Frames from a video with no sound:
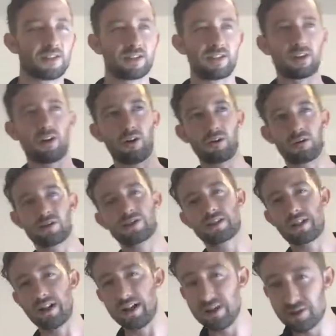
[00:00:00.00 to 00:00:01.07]
It's like, oh, you're just
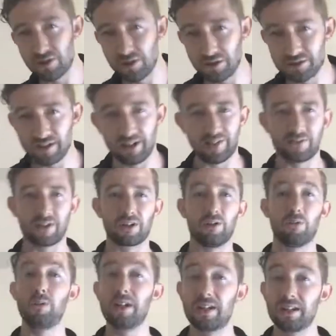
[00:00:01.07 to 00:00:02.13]
going to injure yourself. You're going to
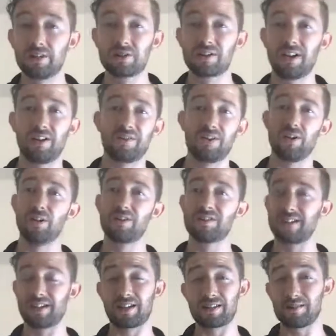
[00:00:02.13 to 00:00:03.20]
weaken yourself.
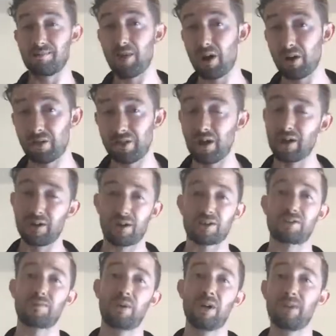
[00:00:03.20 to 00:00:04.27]
It's like, it's a marathon, not a
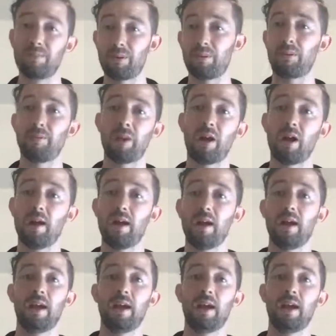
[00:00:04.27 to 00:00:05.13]
sprint, blah, blah, blah.